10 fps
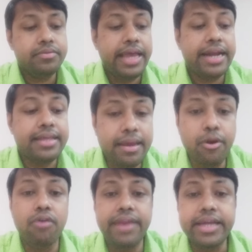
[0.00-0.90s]
at the
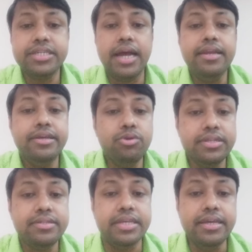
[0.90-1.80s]
level of lesion, you
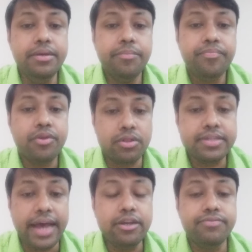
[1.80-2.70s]
will see on the
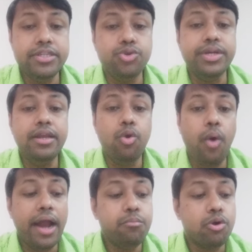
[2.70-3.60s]
side of injury
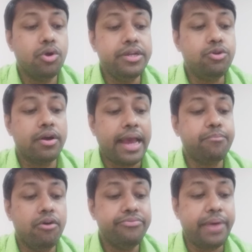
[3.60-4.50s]
lower motor neuron type
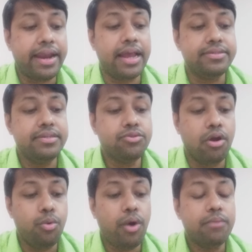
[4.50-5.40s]
of paralysis
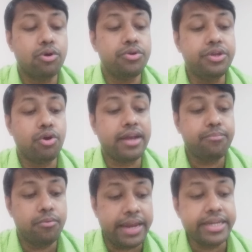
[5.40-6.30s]
or lower motor neuron
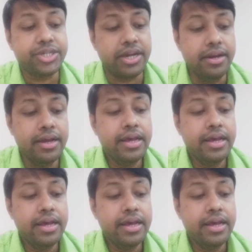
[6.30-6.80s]
type of lesion,